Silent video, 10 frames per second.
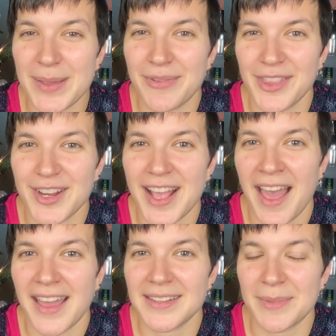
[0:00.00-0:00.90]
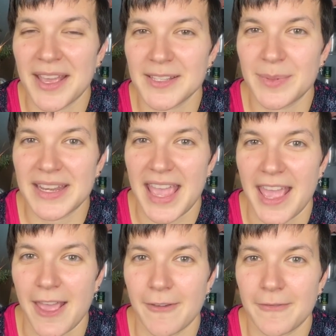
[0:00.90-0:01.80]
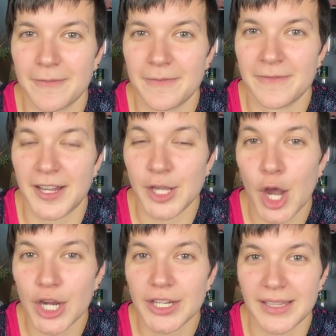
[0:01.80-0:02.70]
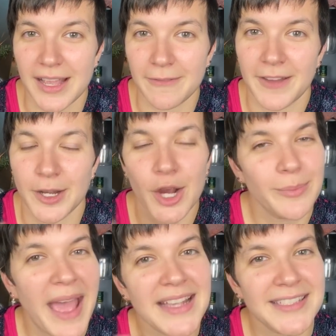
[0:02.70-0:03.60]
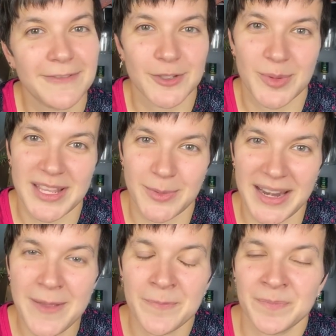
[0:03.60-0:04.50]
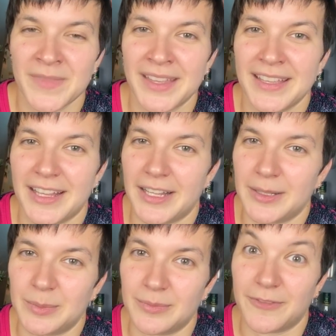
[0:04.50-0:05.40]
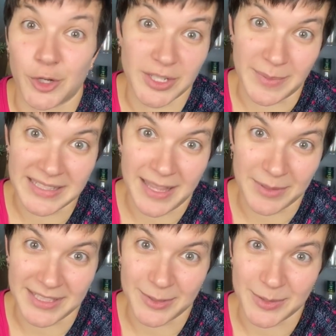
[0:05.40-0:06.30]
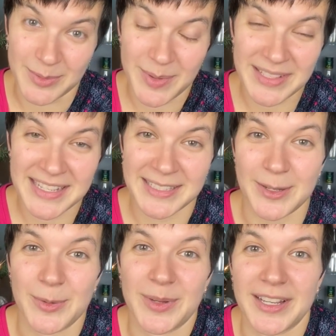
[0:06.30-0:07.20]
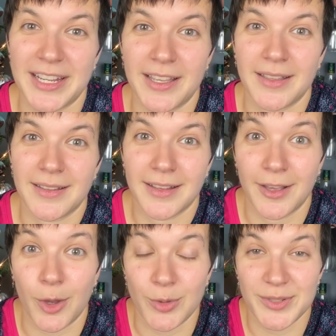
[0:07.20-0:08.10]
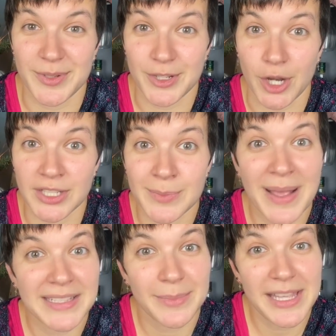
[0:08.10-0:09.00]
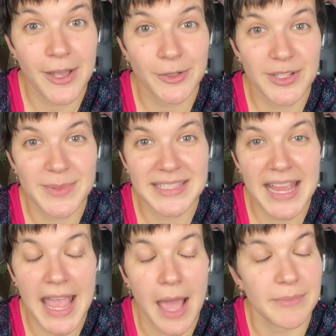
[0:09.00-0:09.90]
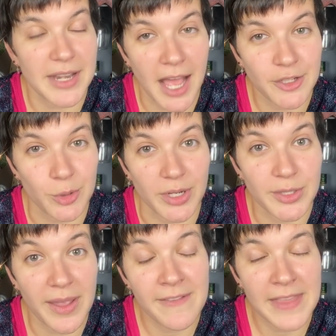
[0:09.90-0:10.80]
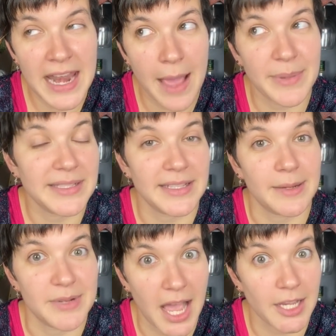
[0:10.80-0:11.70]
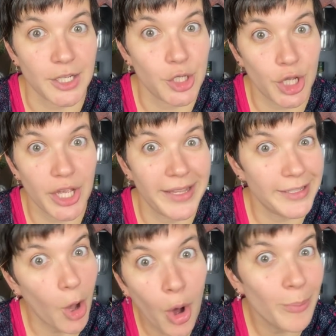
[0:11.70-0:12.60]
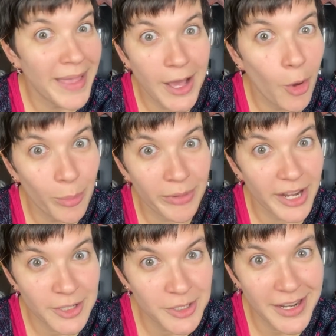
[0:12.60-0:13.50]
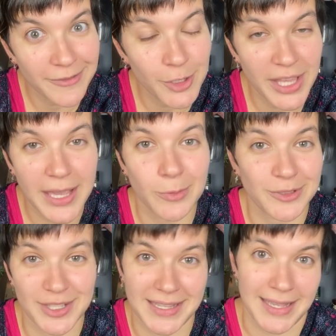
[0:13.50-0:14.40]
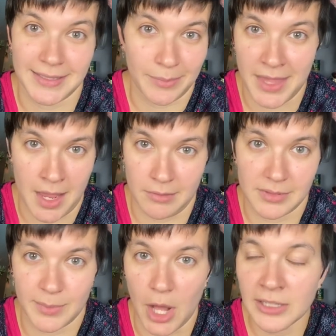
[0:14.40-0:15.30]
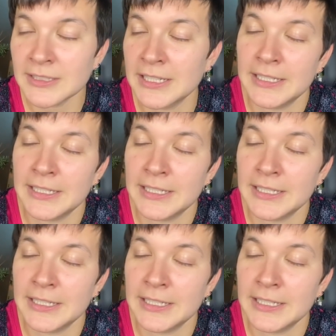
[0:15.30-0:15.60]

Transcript: my brother got my husband a fun card, like a fun card pass for 2020 um, for Christmas. That was his Christmas present. So we're gonna go to Busch Gardens possibly on Christmas Day. I'm not sure. So if that happens, then I'm not gonna cook, uh, make a whole production out of cooking. We'll just eat something small.